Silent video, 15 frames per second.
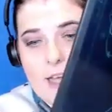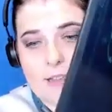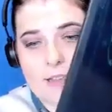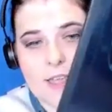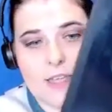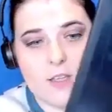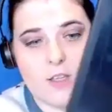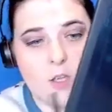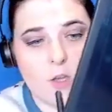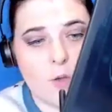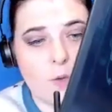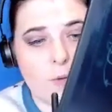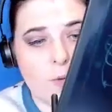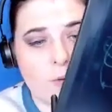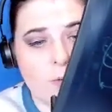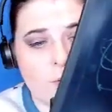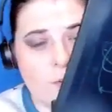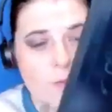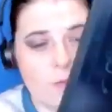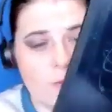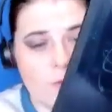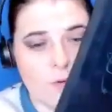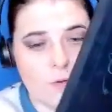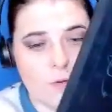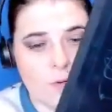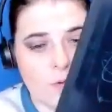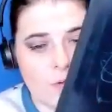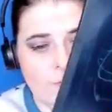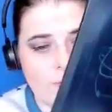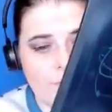and then you
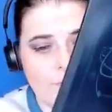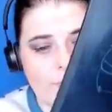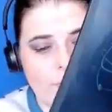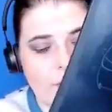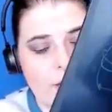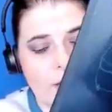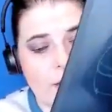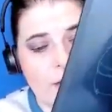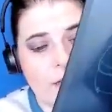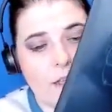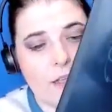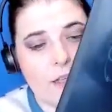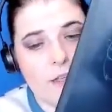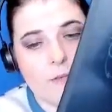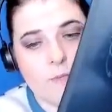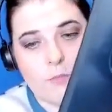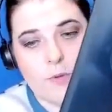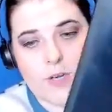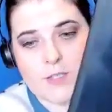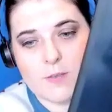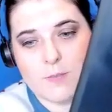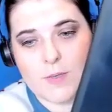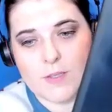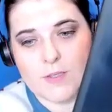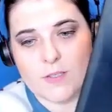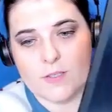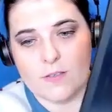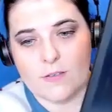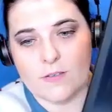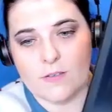whoop, press a
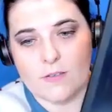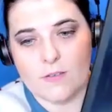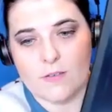button.